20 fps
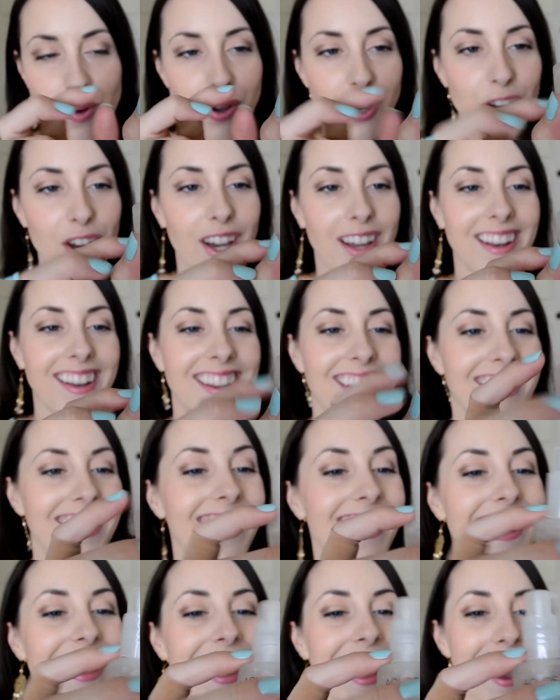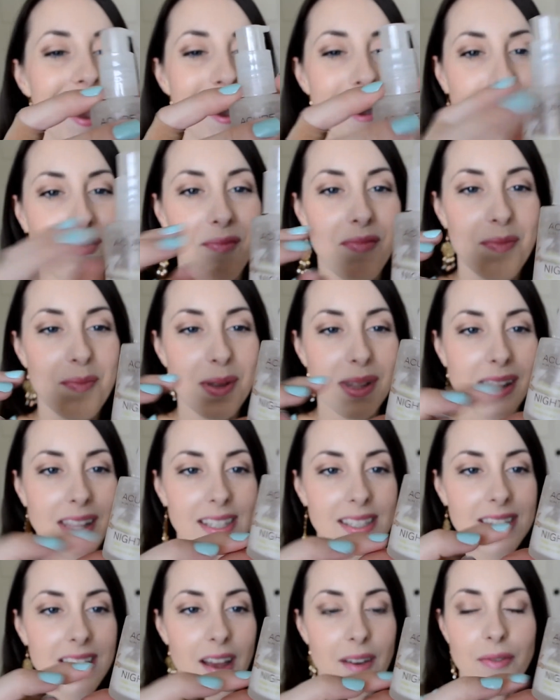good. But
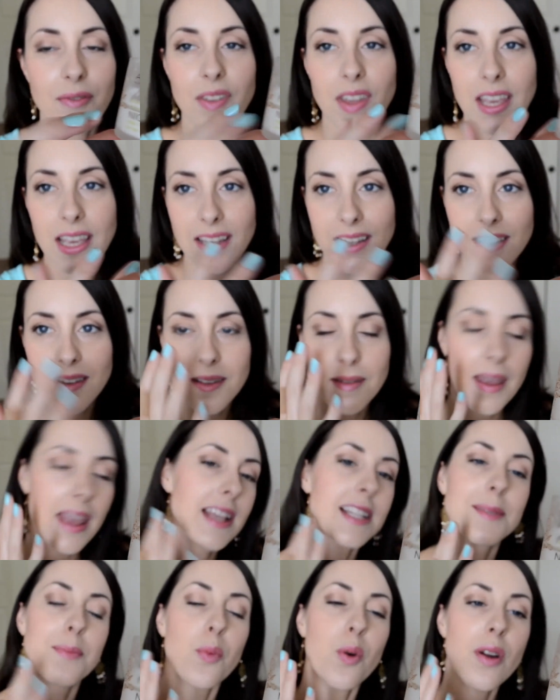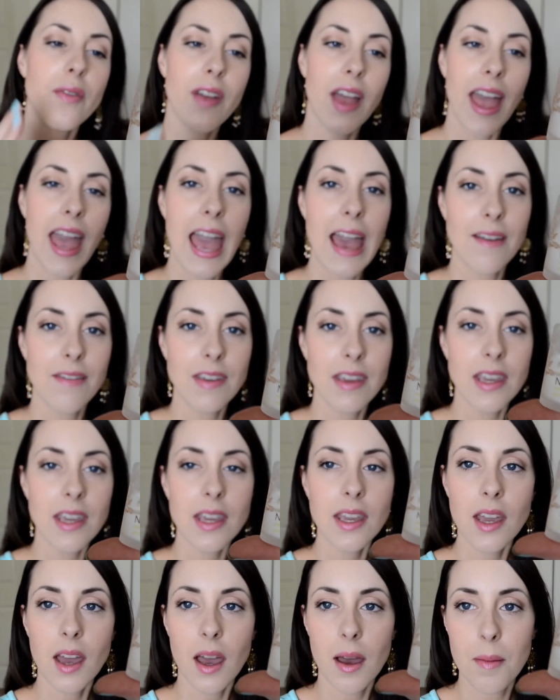this stuff, it's more of a
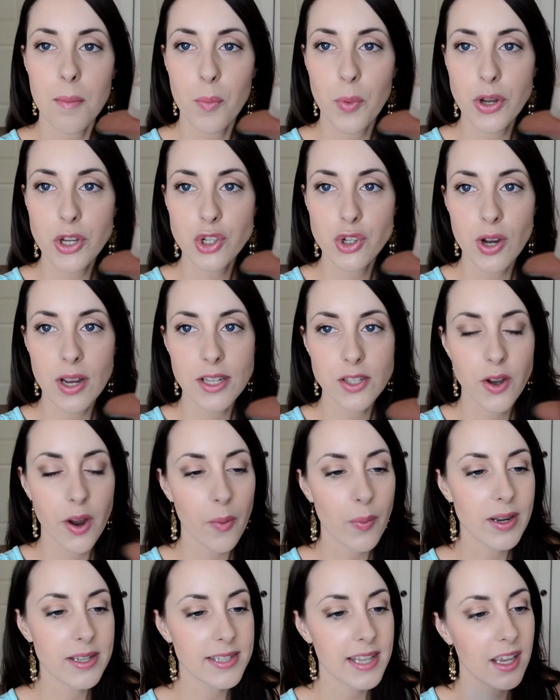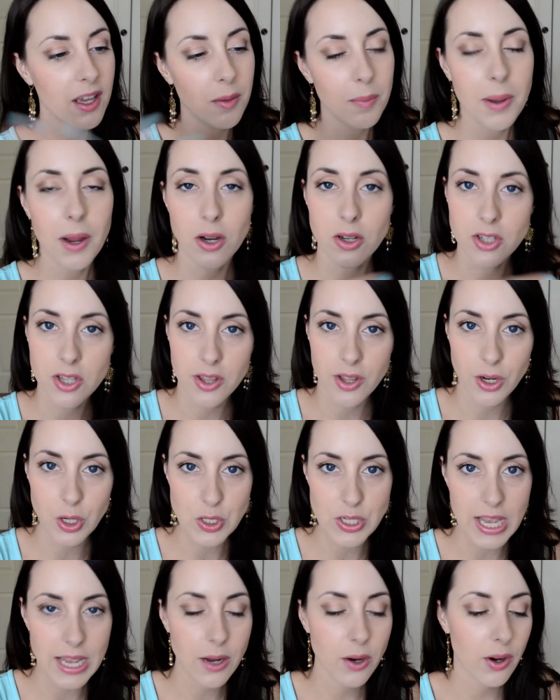heavy moisturizer, I want to say, compared to their
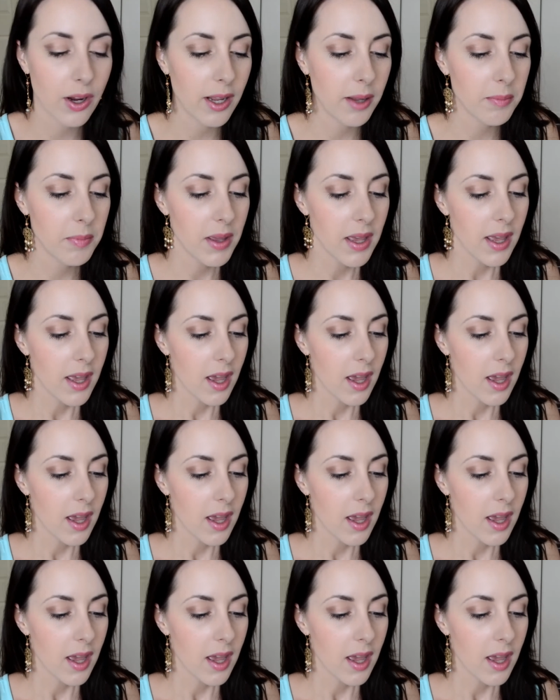day cream.